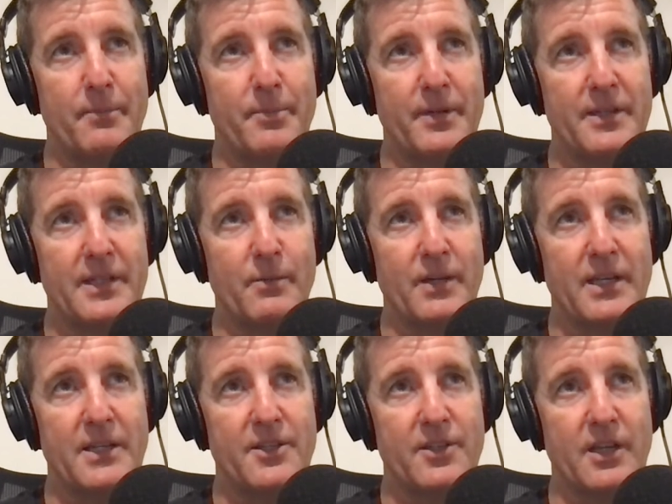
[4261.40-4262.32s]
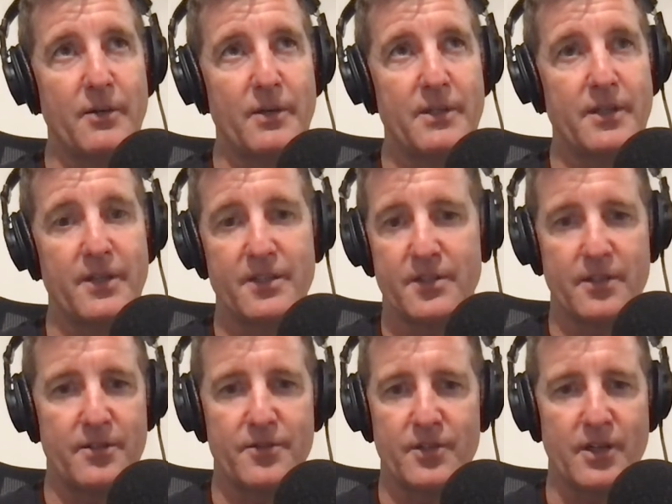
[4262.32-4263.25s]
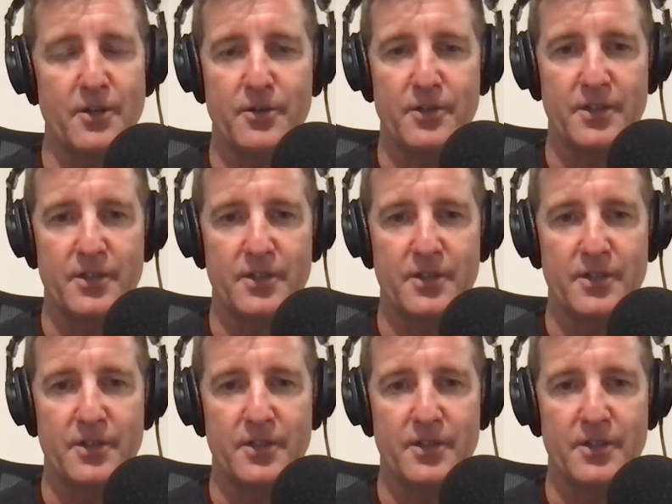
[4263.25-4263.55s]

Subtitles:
ability where you just go into this zone